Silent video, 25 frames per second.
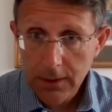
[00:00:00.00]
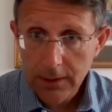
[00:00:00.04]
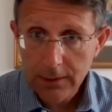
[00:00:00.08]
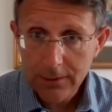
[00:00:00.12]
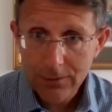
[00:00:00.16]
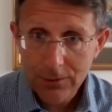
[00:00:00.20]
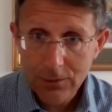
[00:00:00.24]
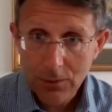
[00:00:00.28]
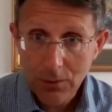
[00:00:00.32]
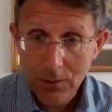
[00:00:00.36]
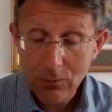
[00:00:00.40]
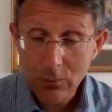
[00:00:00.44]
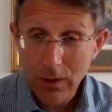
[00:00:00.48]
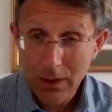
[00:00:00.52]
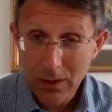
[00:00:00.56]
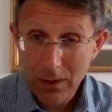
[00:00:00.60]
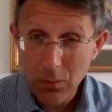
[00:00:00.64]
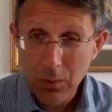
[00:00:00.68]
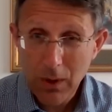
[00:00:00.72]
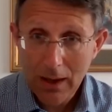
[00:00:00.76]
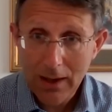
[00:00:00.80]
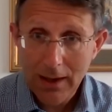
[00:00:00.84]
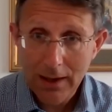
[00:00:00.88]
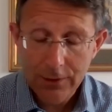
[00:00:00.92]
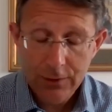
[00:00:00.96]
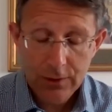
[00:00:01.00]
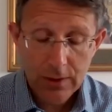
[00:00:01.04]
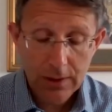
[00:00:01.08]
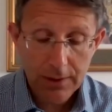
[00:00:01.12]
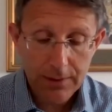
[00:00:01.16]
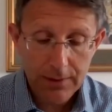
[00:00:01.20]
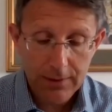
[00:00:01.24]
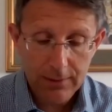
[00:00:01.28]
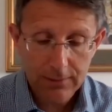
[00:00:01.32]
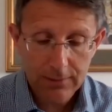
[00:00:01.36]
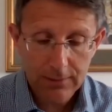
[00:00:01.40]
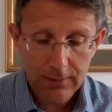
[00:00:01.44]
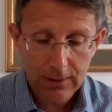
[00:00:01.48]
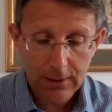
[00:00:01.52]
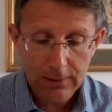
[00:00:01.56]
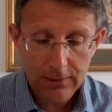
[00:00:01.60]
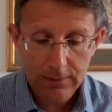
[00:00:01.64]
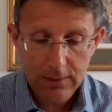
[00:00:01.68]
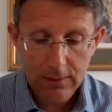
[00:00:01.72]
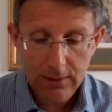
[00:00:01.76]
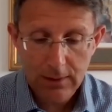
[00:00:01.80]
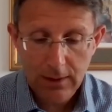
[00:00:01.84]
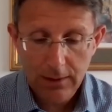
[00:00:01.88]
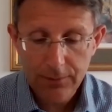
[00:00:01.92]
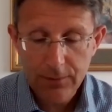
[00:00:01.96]
is doing really well actually this
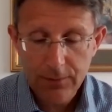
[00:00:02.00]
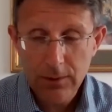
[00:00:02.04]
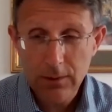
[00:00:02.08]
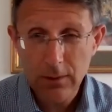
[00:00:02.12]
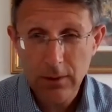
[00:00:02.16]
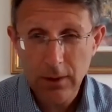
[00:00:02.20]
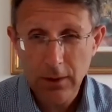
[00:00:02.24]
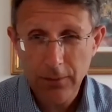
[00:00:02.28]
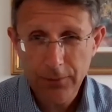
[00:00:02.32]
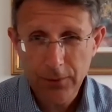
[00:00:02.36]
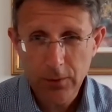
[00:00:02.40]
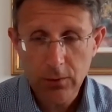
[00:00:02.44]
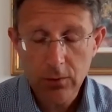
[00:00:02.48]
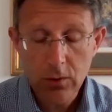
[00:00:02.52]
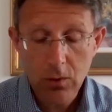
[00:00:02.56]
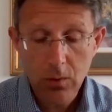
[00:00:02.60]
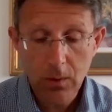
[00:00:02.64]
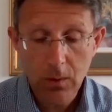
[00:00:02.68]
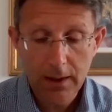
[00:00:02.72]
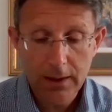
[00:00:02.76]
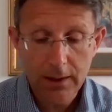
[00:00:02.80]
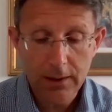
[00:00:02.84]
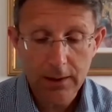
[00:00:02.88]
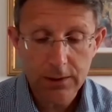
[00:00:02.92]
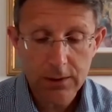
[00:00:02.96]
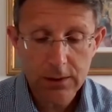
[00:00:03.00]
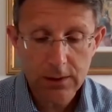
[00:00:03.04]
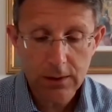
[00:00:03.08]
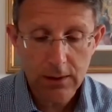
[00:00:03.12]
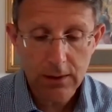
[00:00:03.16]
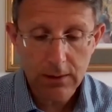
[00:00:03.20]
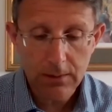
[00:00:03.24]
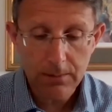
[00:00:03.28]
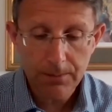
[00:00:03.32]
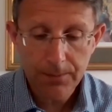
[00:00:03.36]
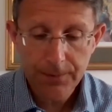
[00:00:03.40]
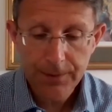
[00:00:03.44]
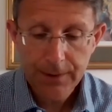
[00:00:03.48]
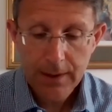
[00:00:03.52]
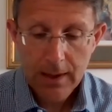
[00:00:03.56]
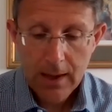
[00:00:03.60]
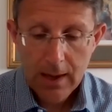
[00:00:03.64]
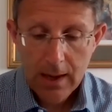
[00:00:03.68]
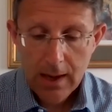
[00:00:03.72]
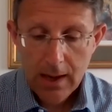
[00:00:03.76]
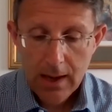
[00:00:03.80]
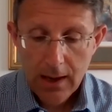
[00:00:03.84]
season and after a few quiet turns.